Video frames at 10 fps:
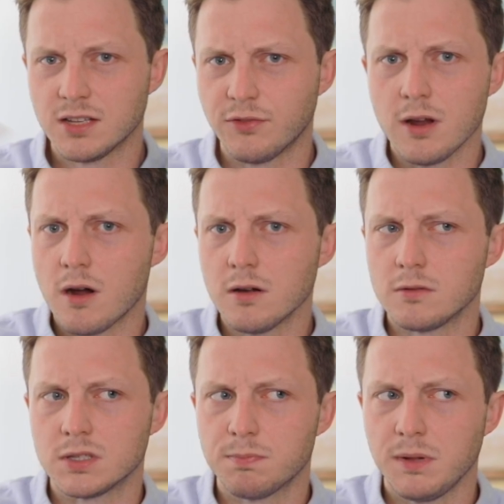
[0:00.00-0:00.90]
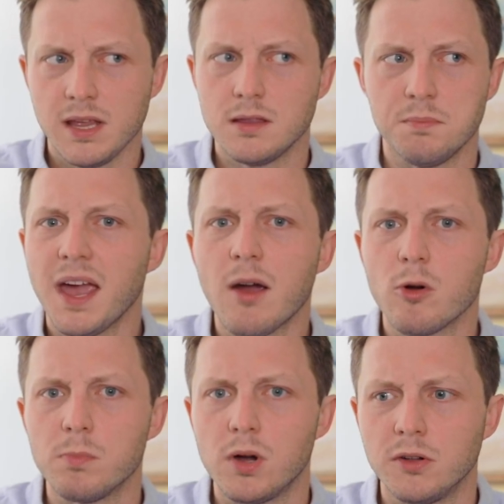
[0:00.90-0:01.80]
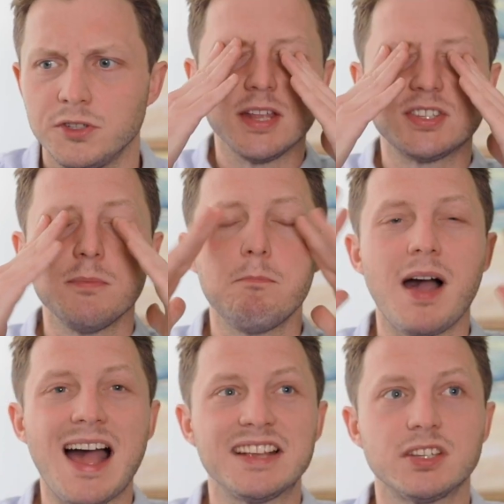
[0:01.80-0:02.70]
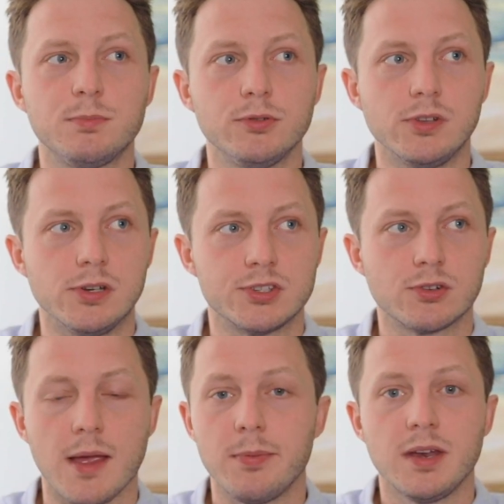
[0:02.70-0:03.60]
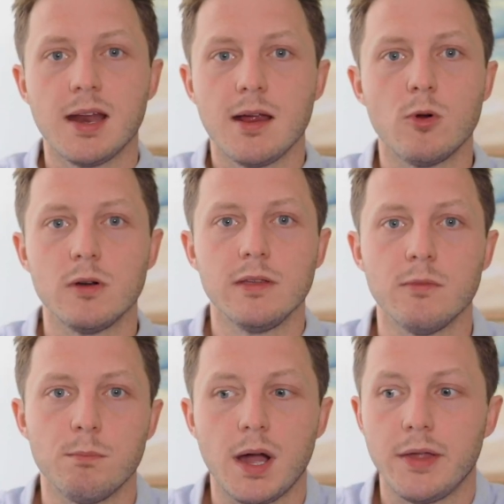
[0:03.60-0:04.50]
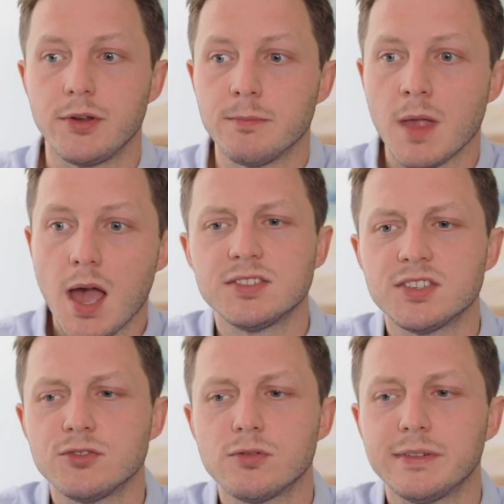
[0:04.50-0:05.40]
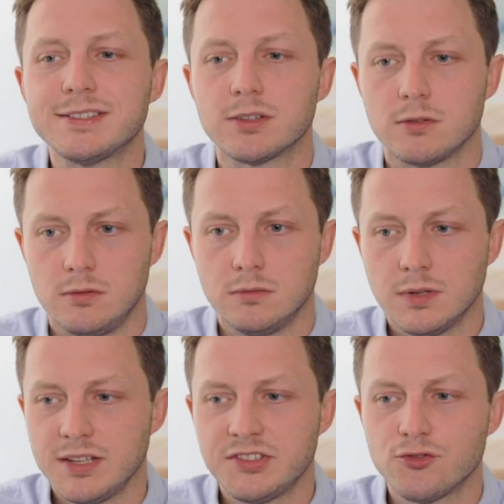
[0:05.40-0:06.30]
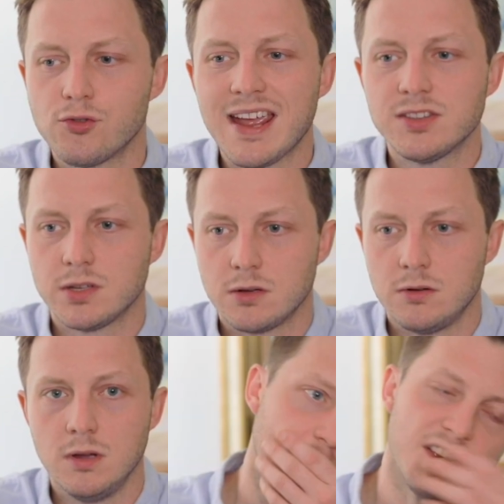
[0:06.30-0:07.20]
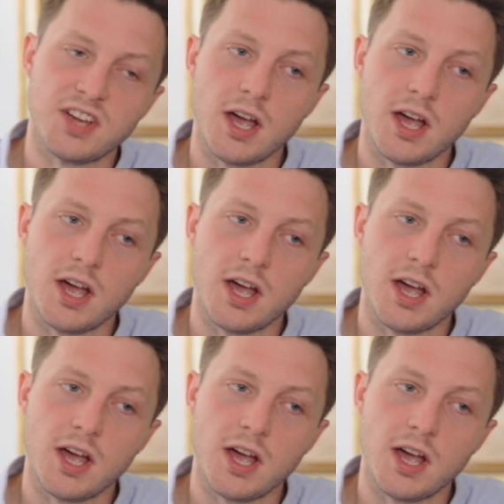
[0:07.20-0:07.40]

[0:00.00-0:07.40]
It's very hard to explain the power bald. It's impossible to describe it, and I won't even bother. It's intrinsical. It's intransical. It's